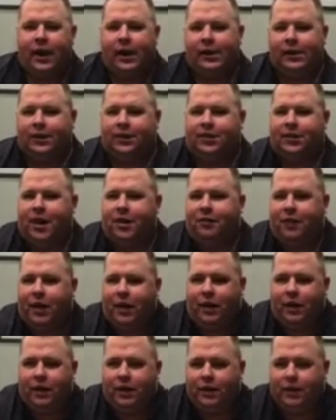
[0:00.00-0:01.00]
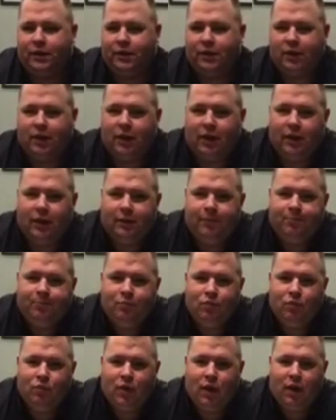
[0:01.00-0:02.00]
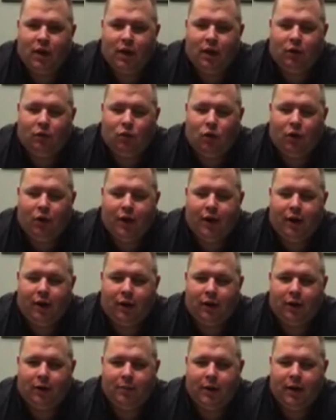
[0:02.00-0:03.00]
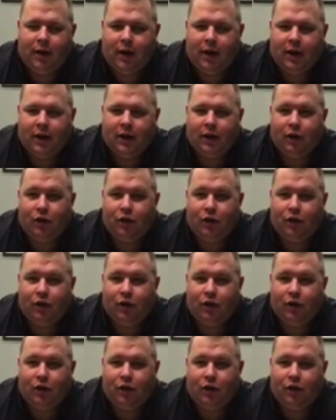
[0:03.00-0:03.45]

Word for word: Uh, Stephanie is uh, uh, rolling in here a little bit.